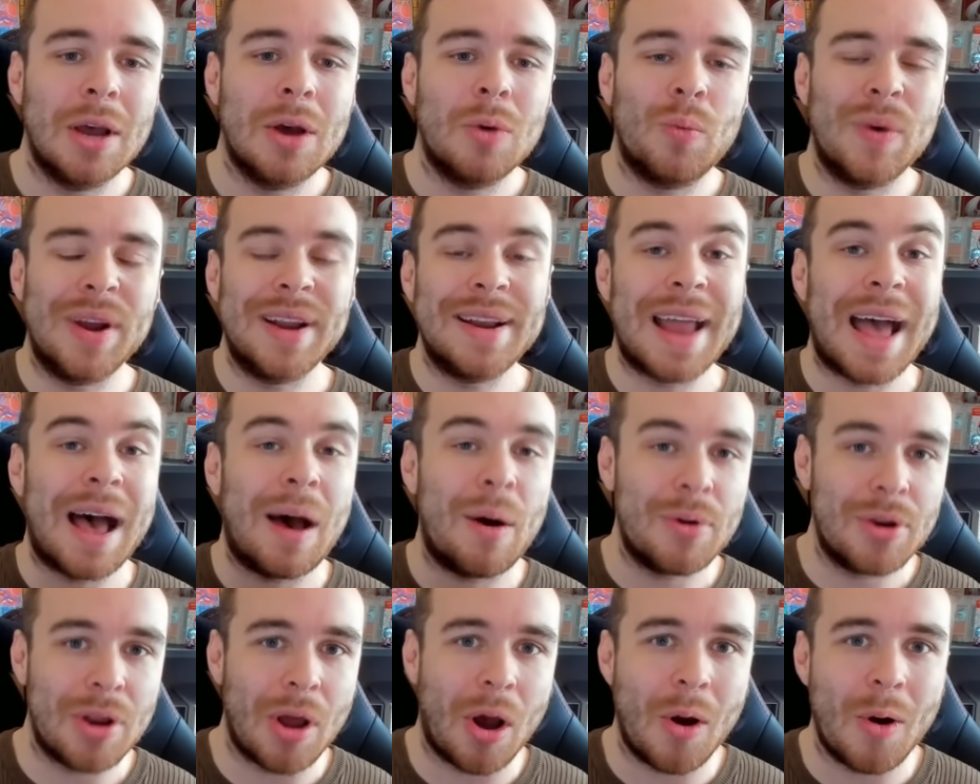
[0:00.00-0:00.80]
we
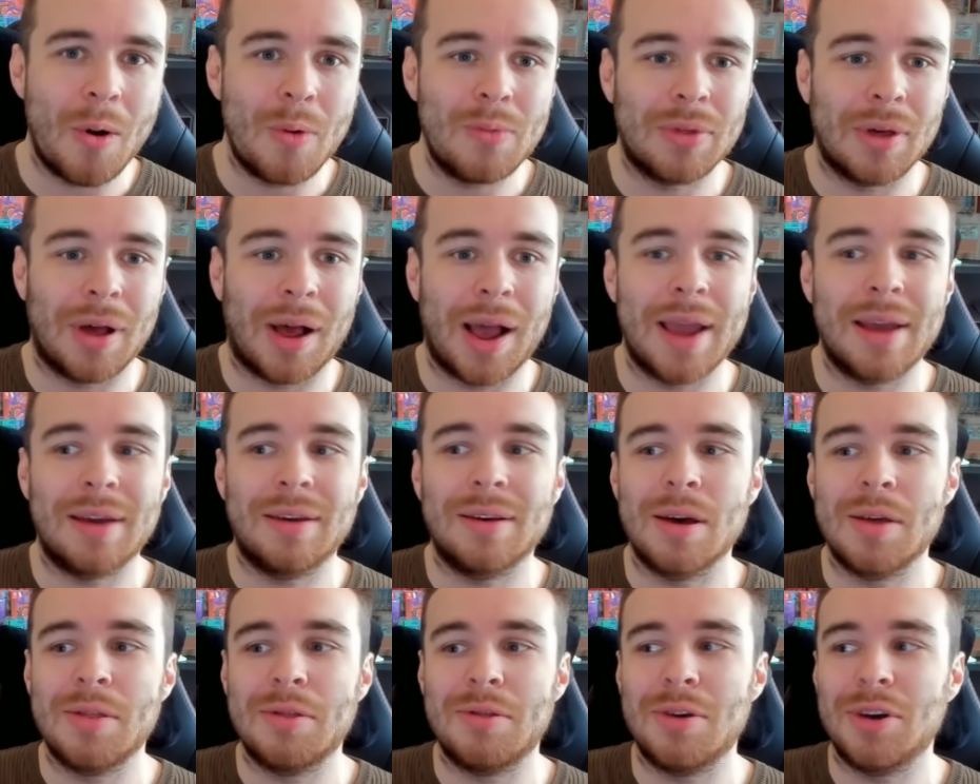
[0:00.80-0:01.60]
now know
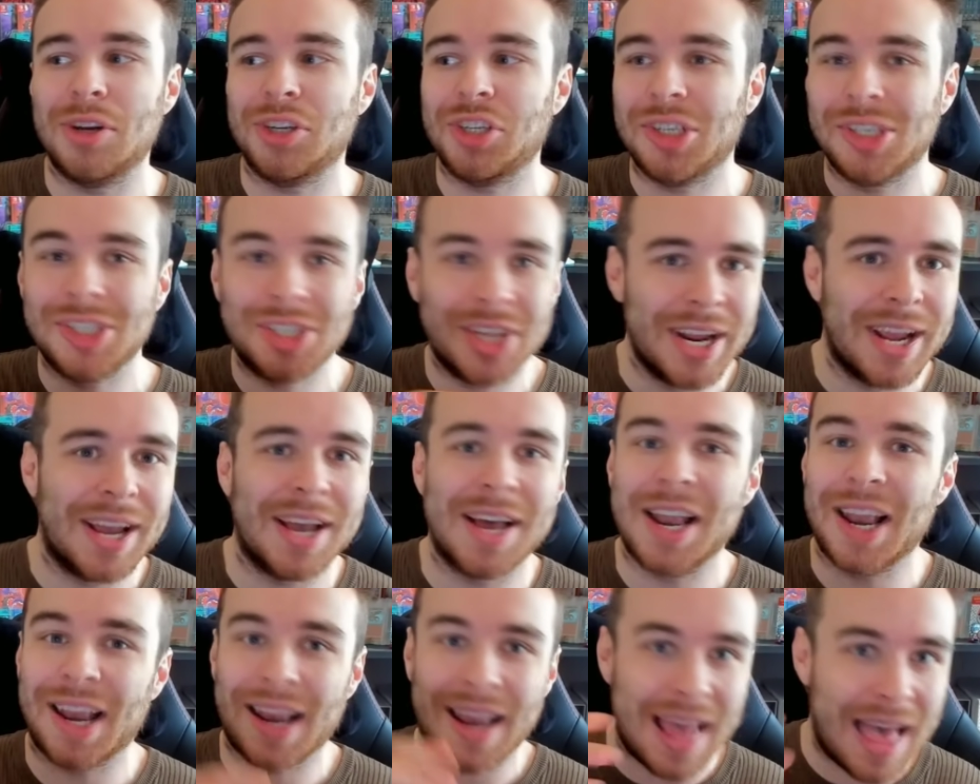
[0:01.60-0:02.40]
like the
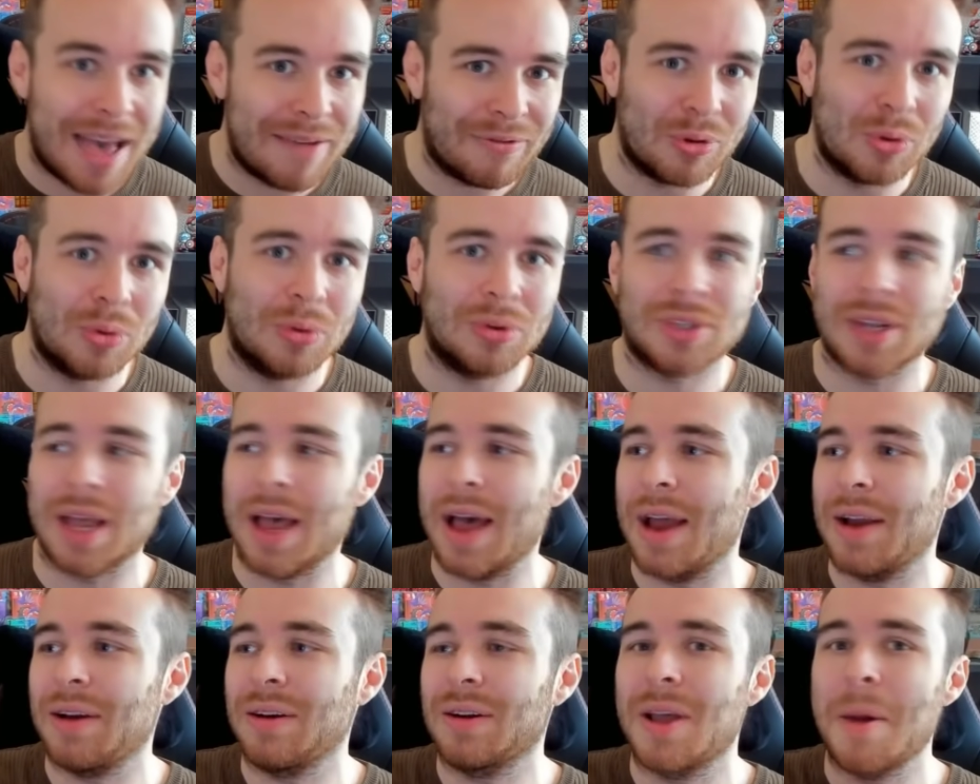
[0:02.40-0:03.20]
sheer levels
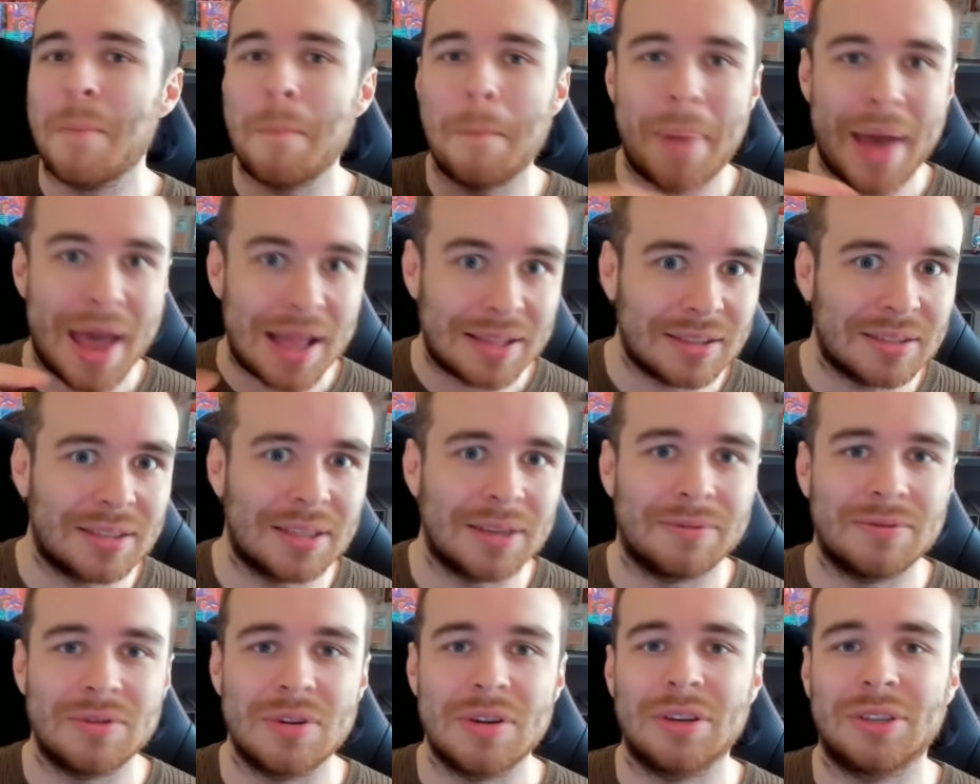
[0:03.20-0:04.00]
and
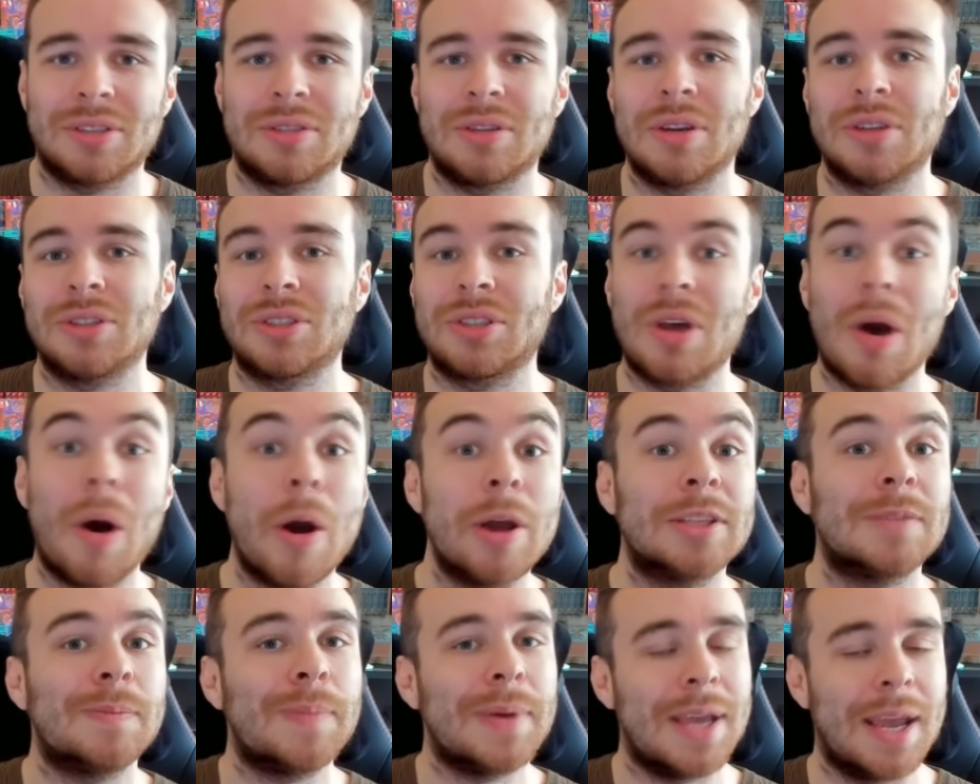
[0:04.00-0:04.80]
competitiveness that is
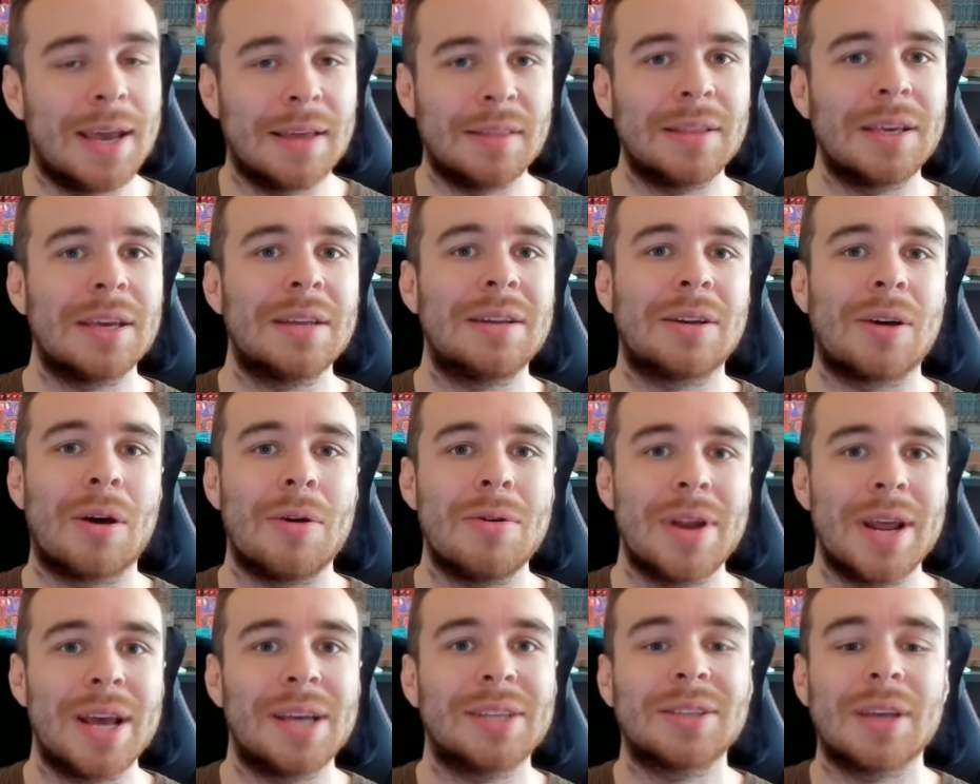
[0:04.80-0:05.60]
going to be in the Indigo
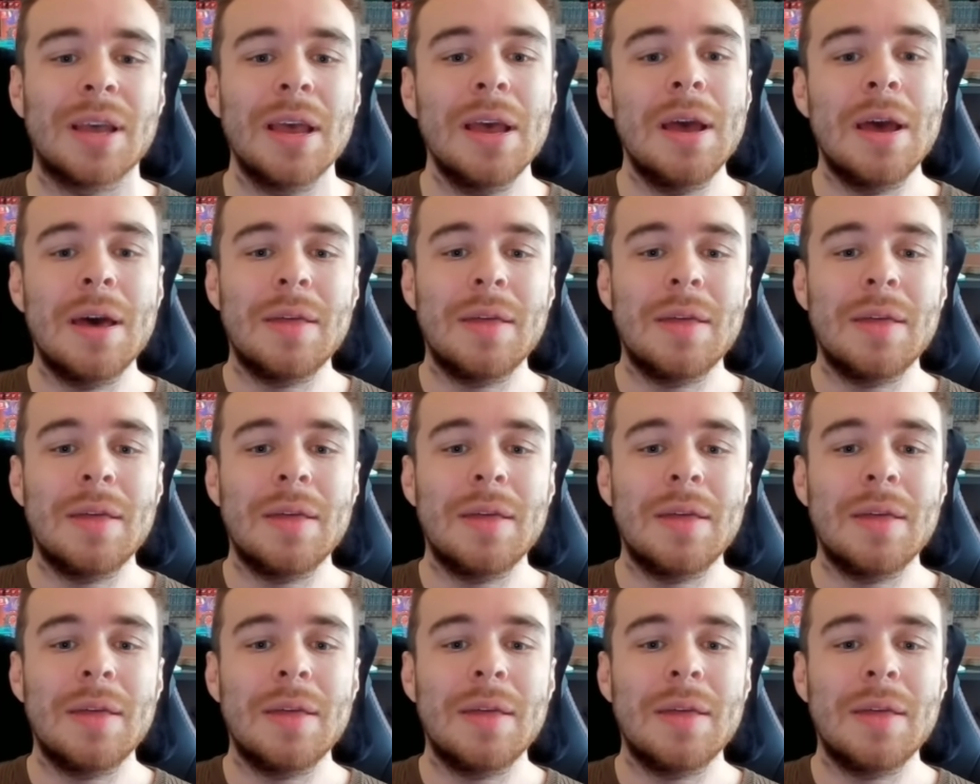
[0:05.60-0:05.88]
Disc.